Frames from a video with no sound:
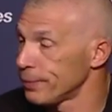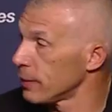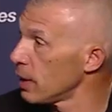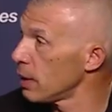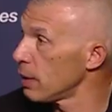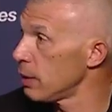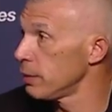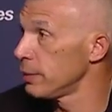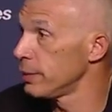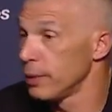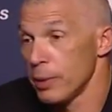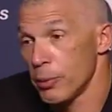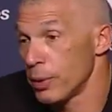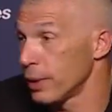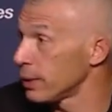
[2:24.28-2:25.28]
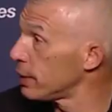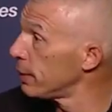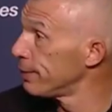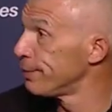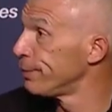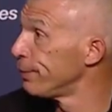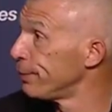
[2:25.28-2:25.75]
you know, it worked.
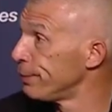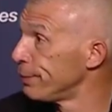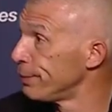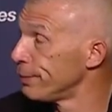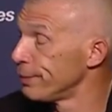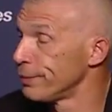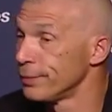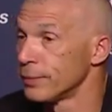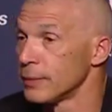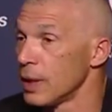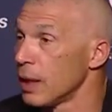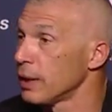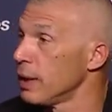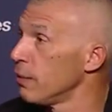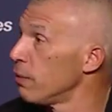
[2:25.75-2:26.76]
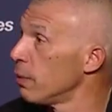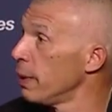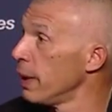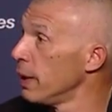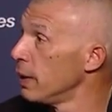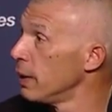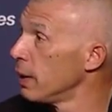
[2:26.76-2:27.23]
Lucky Wally for
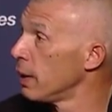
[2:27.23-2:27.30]
me.